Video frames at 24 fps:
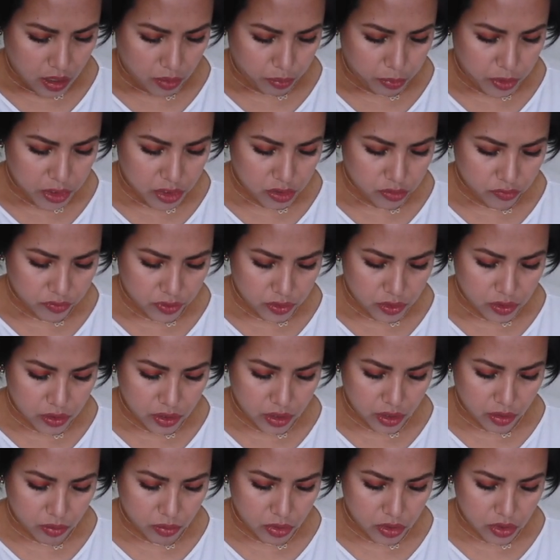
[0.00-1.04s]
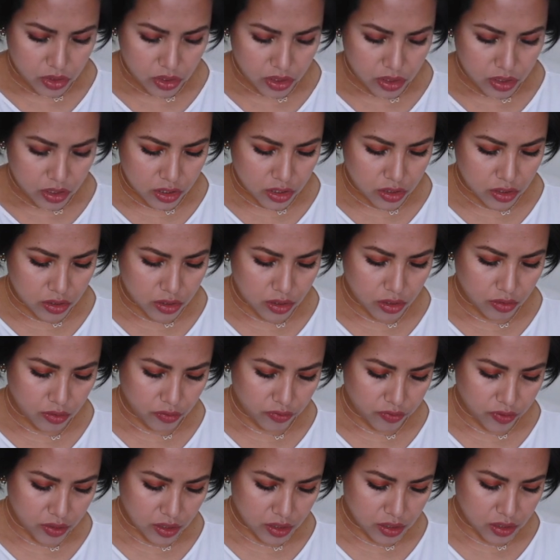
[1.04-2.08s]
please refer to the images
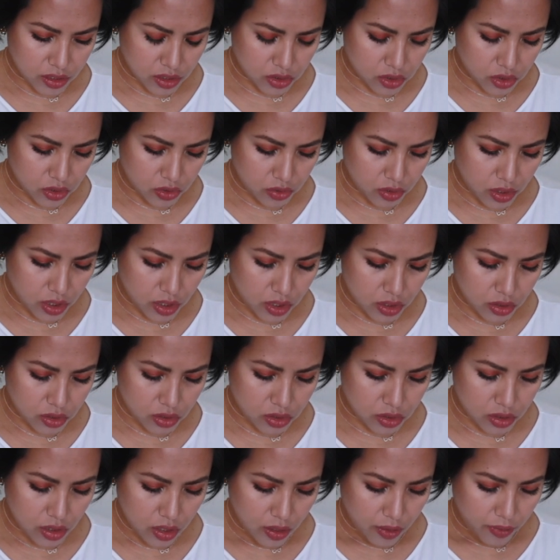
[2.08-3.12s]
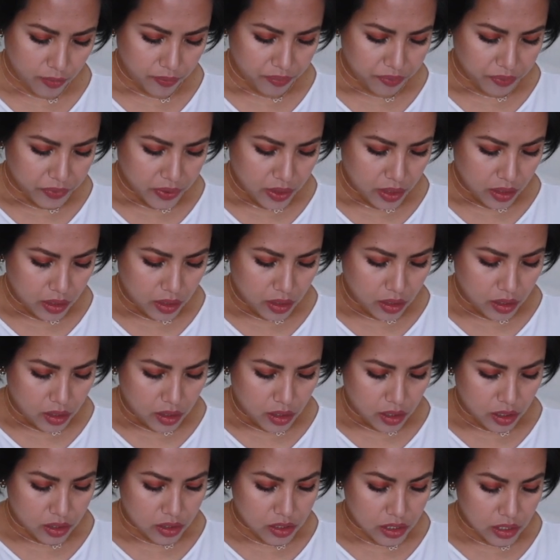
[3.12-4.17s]
of the accessories.
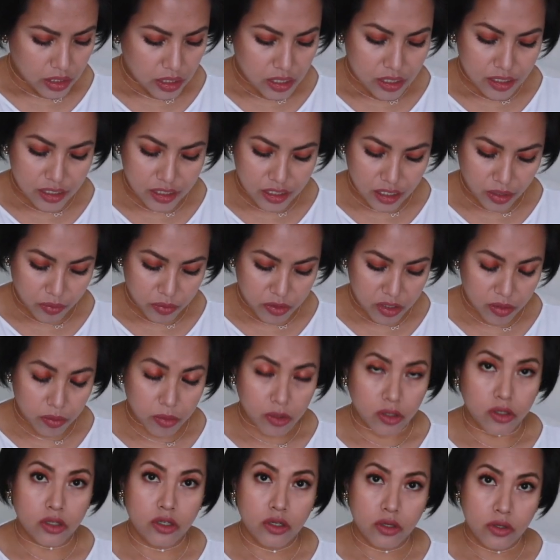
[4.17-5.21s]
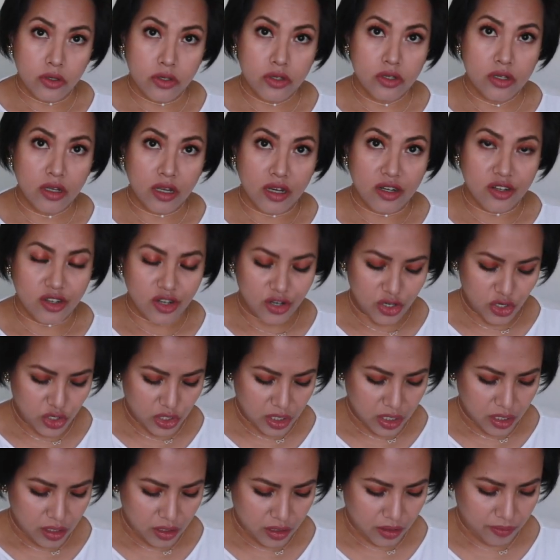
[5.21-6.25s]
It's in acceptable used
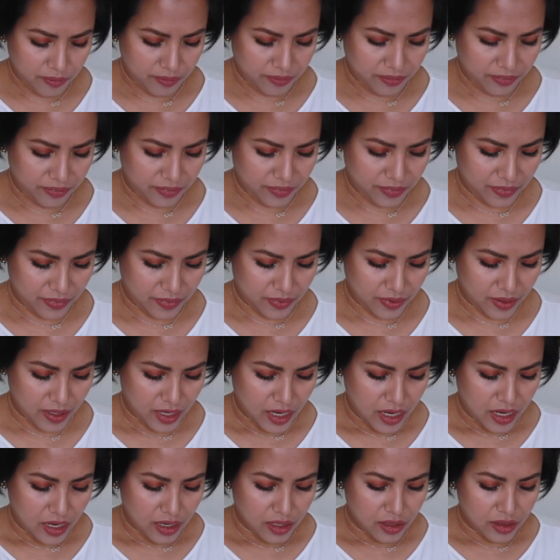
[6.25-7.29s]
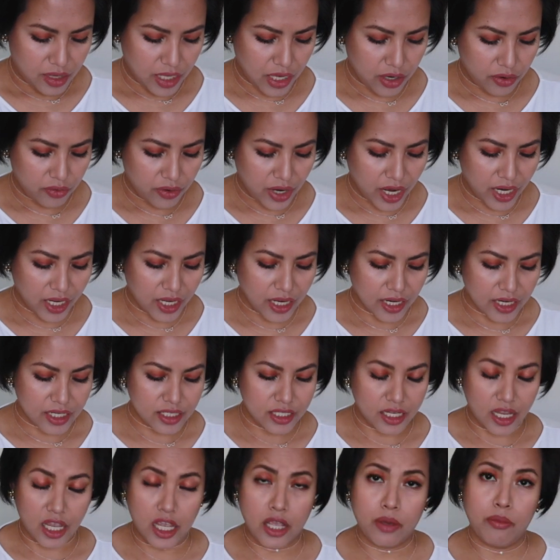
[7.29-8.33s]
condition. They rank it
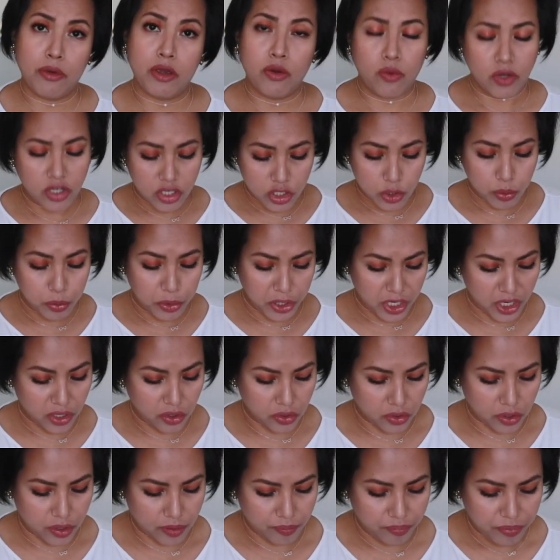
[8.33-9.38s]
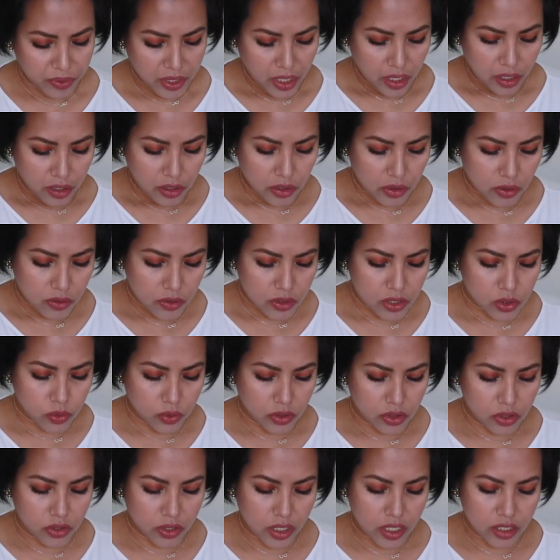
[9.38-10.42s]
as AB, which is pretty good. Used
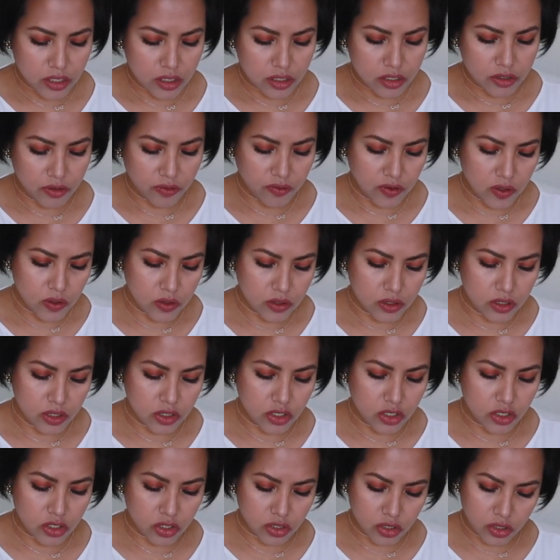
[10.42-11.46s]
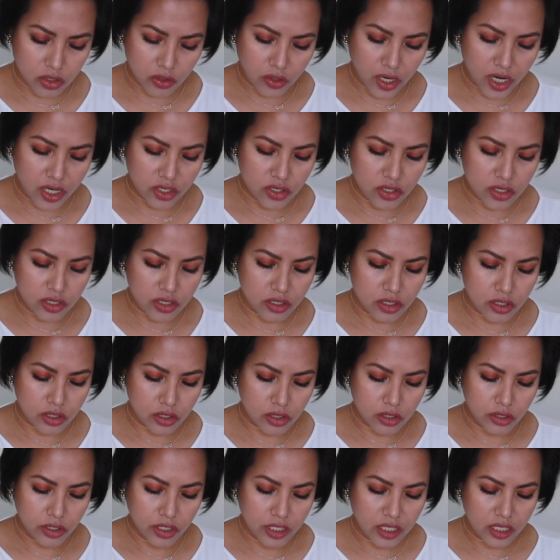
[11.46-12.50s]
with traces of usage, scratches,
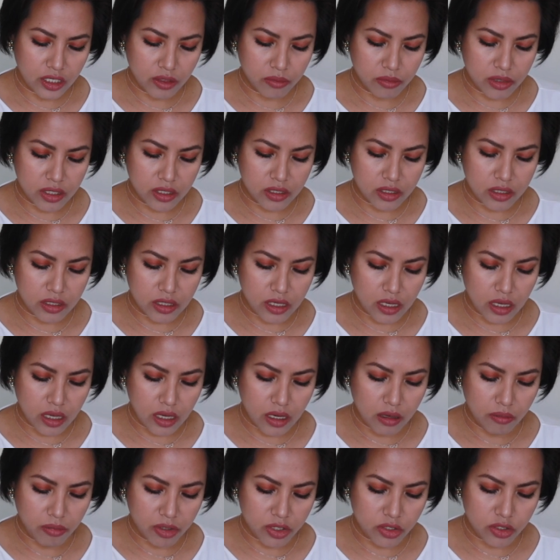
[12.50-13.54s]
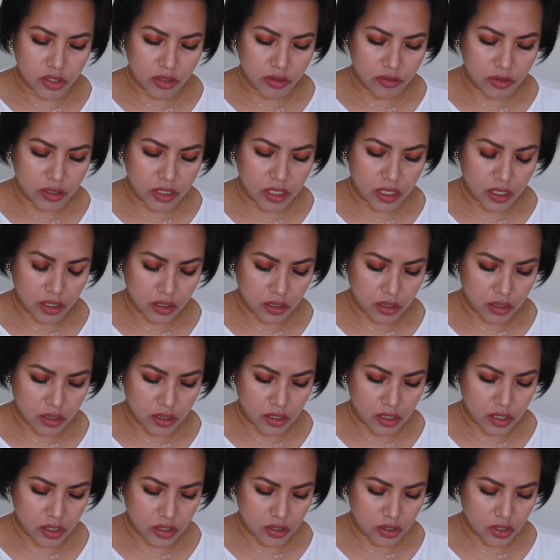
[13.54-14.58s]
dirt can be seen, but generally in
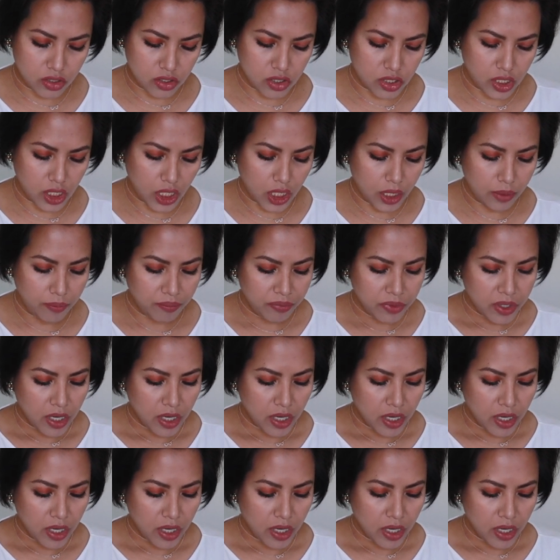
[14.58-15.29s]
good condition.